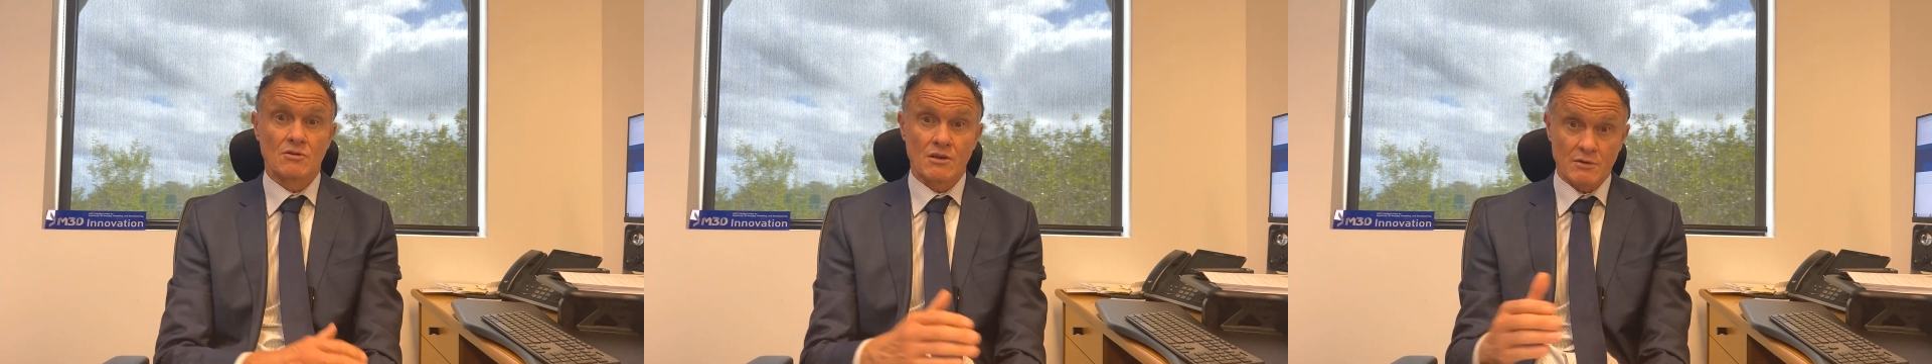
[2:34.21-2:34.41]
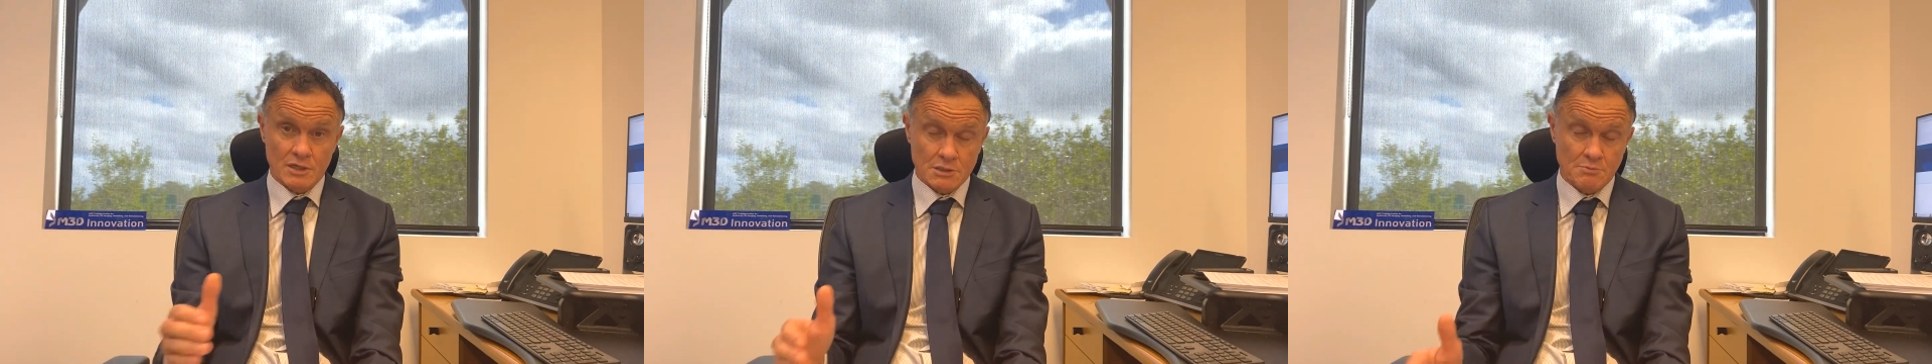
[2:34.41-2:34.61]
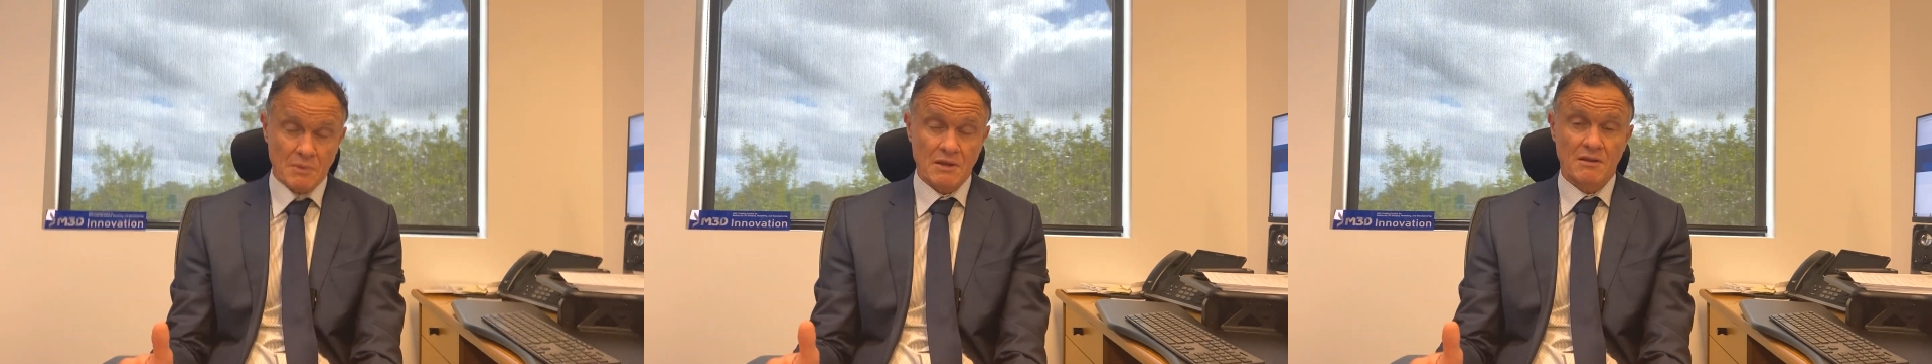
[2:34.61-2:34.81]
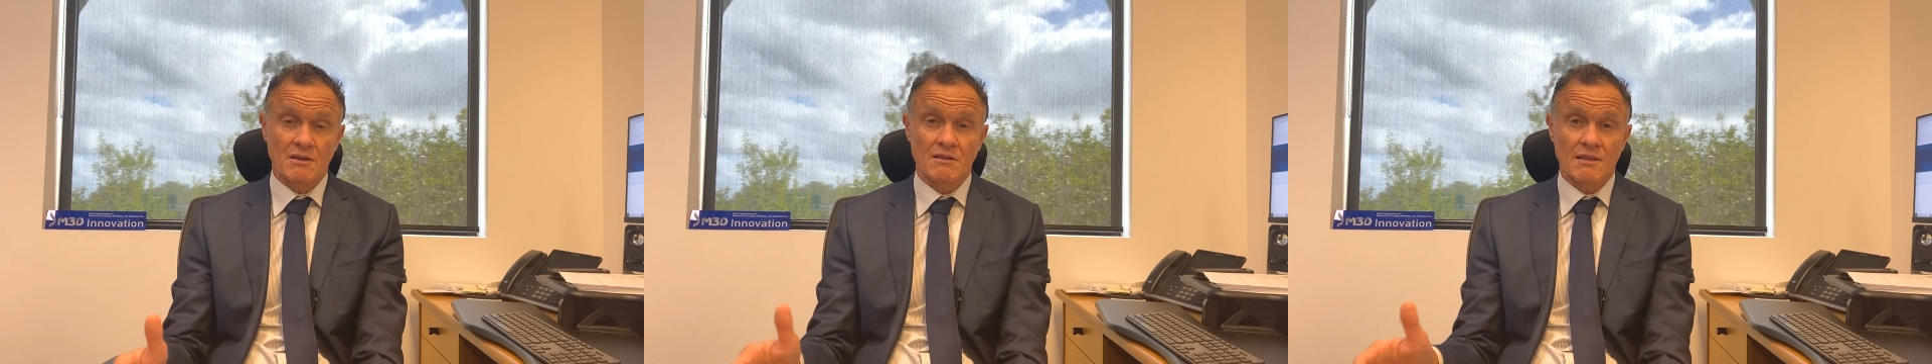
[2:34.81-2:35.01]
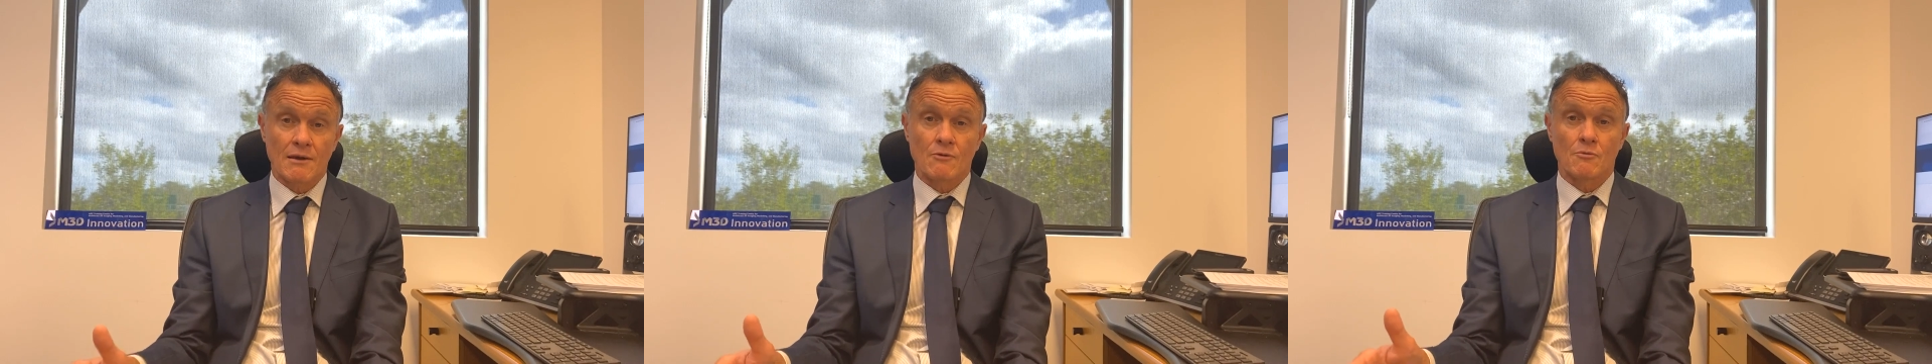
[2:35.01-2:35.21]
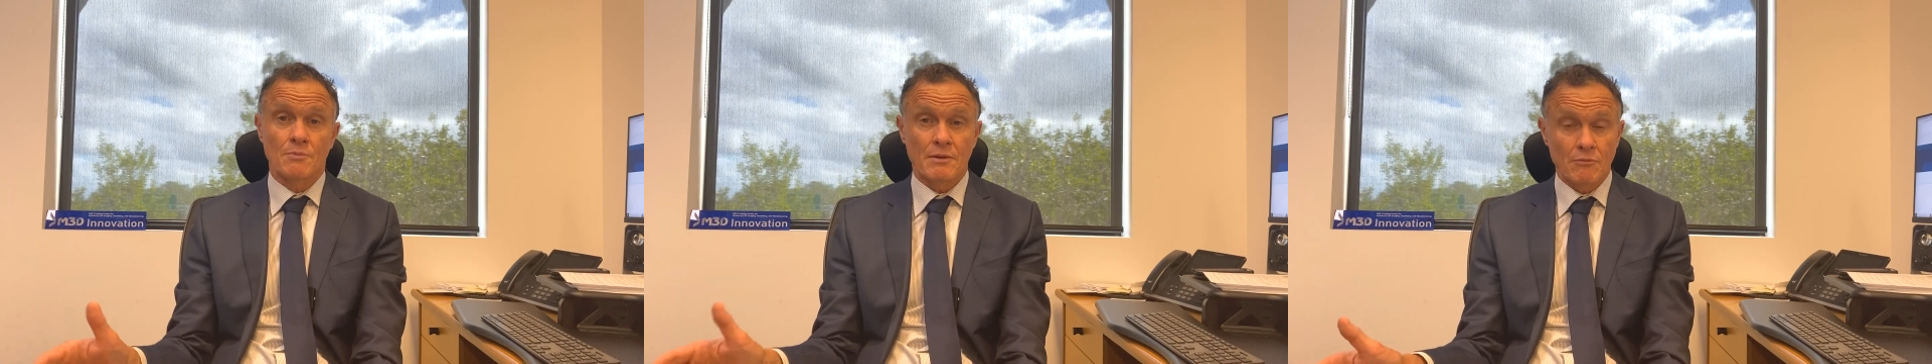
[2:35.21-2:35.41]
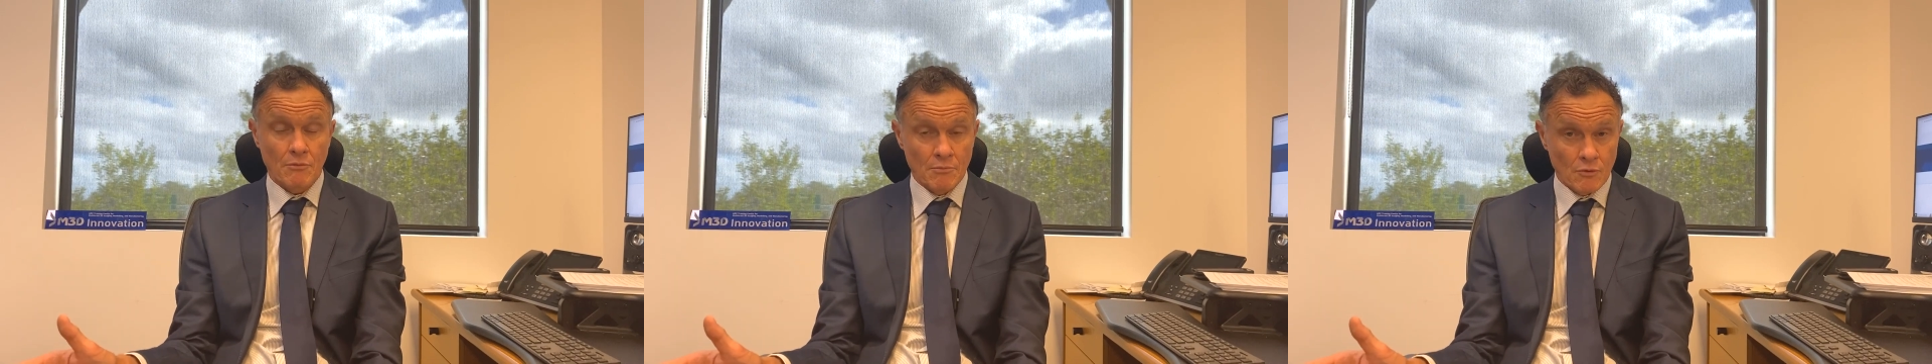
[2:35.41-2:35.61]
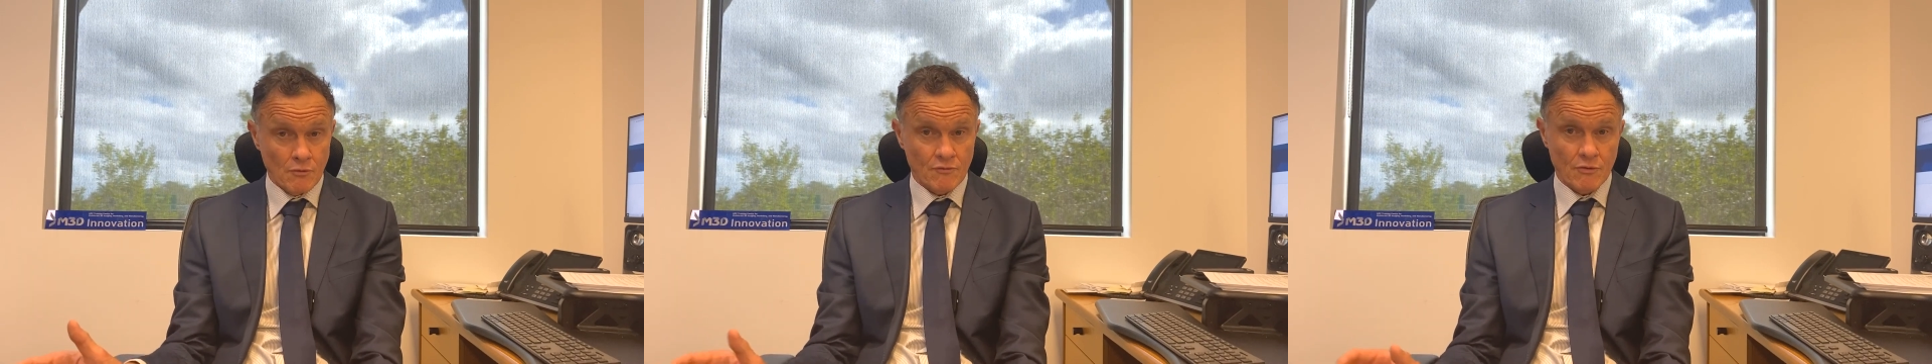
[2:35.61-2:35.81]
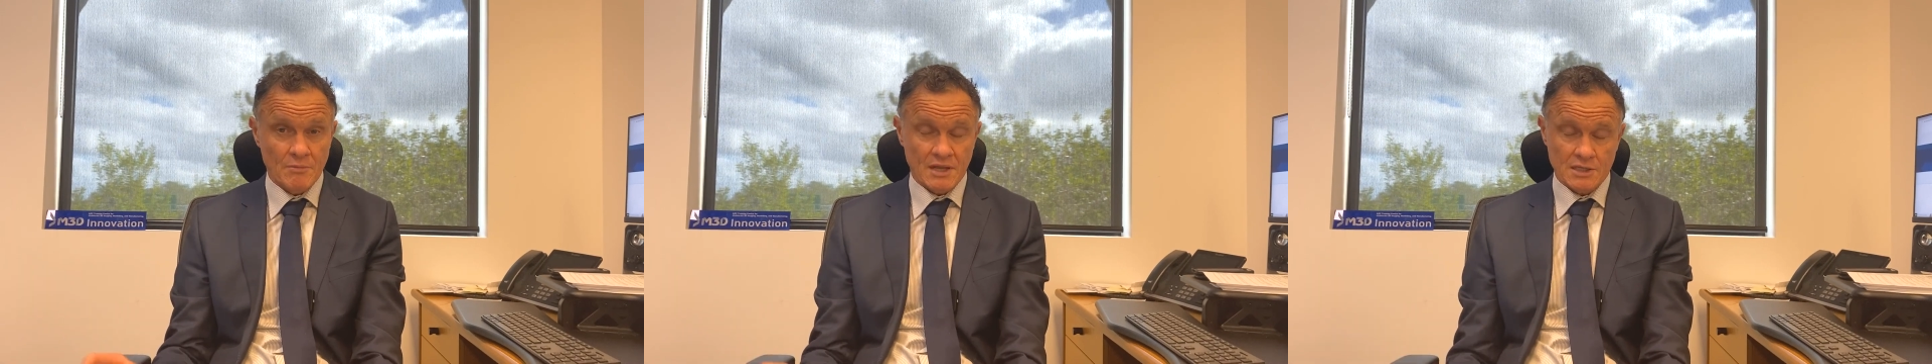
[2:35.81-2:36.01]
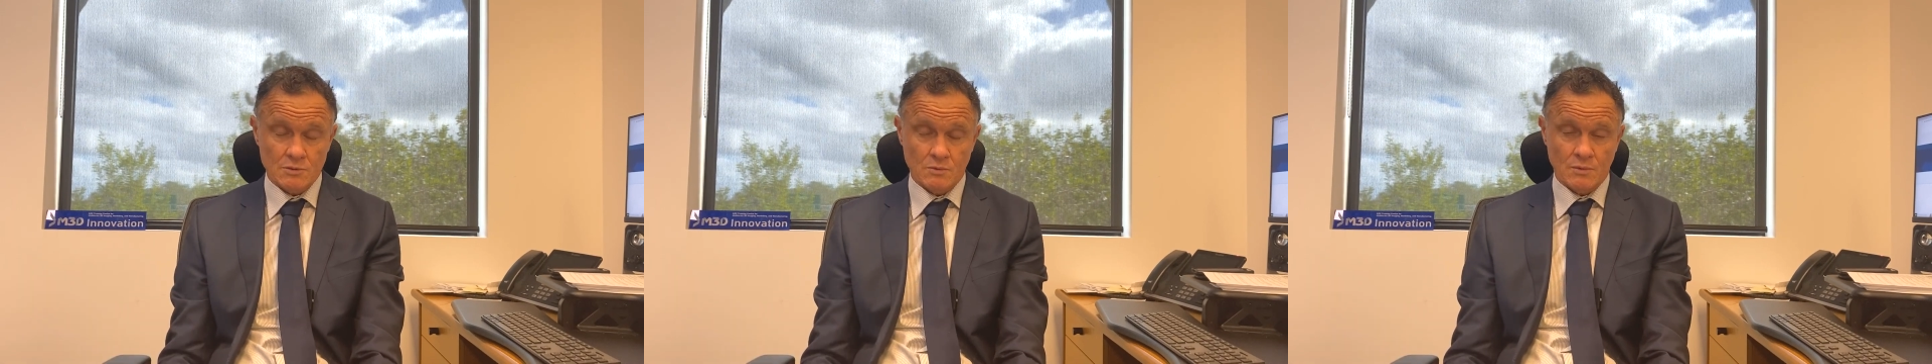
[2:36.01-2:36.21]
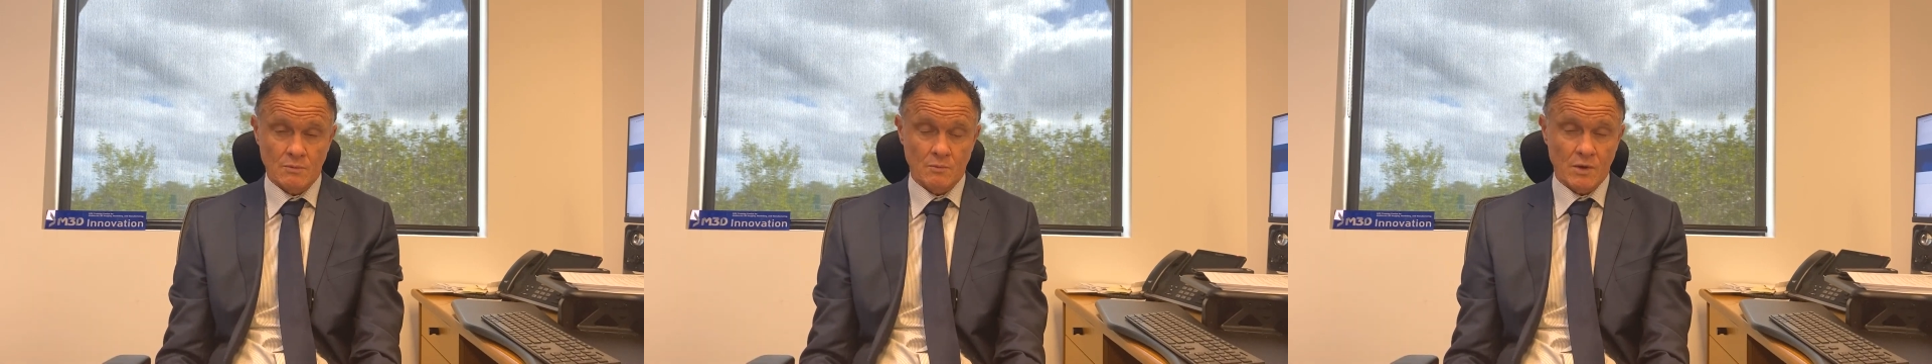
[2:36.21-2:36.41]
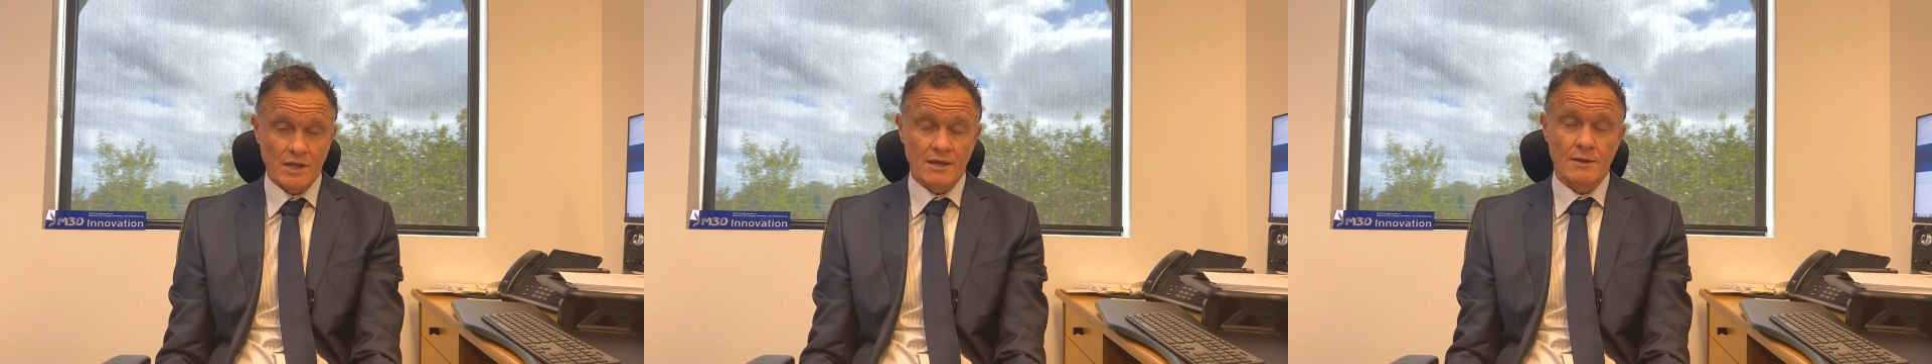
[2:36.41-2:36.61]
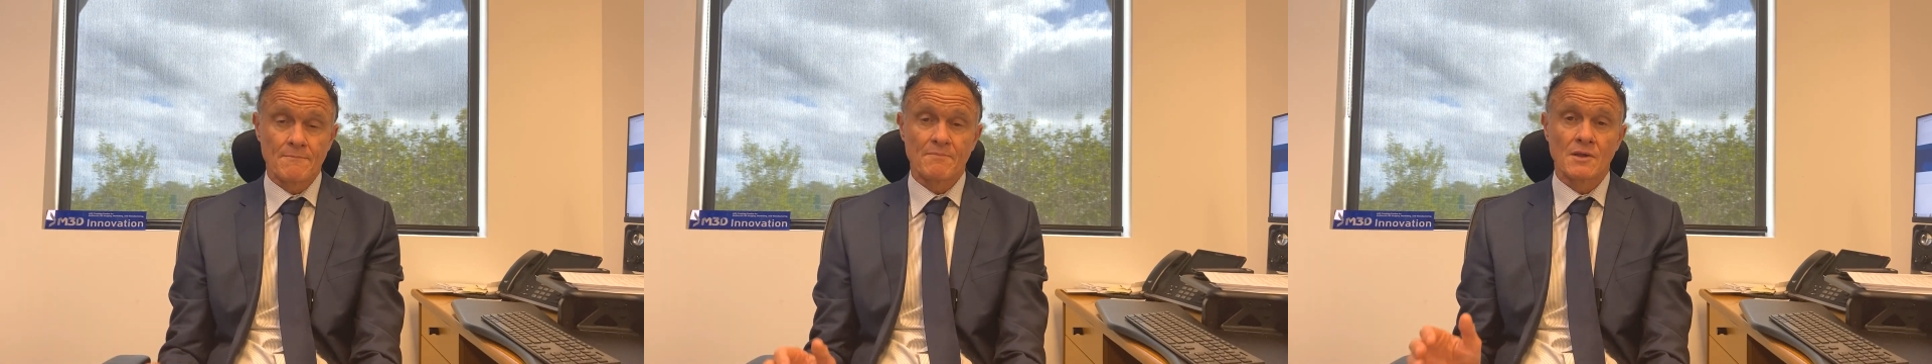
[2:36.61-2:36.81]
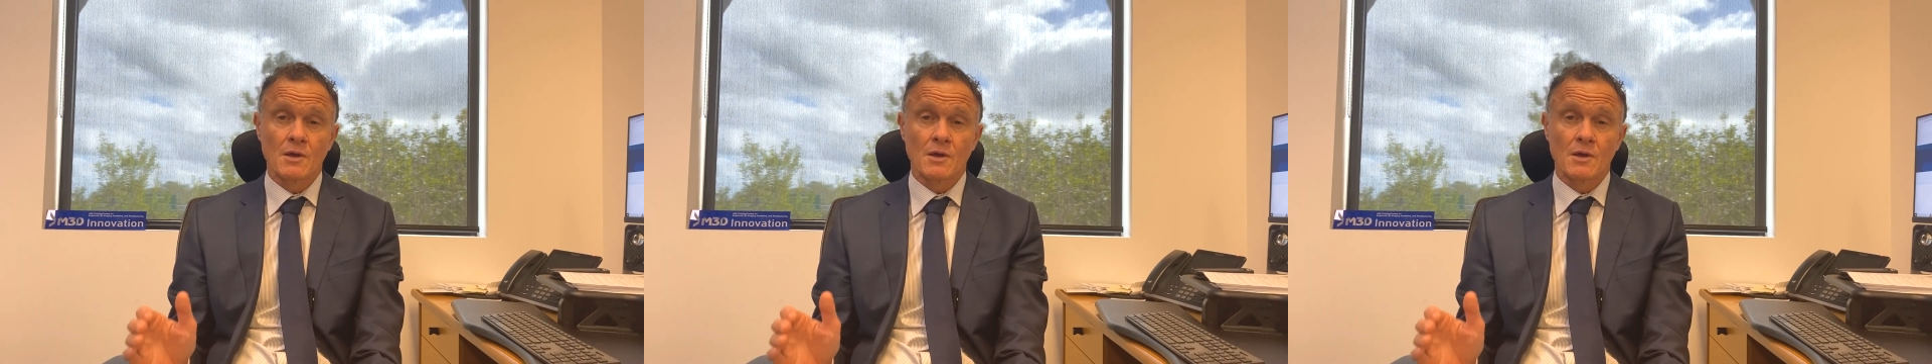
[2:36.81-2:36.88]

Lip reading: they're expecting that will be removed from next week.